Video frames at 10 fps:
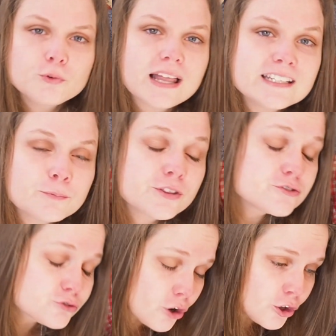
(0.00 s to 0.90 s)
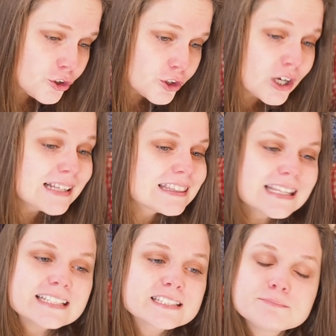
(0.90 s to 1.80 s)
will end up with stronger,
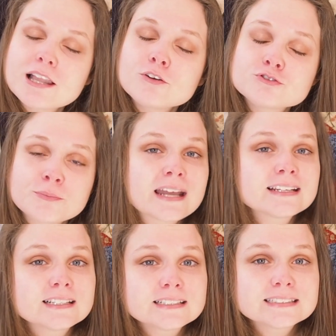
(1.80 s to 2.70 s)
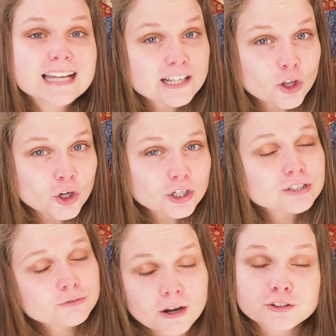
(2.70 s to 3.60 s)
less melodramatic dialogue
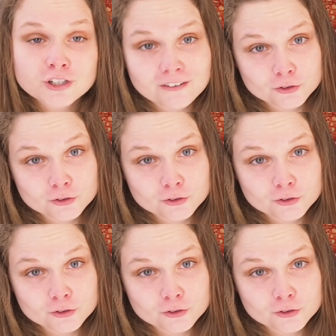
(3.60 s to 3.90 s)
throughout your novel.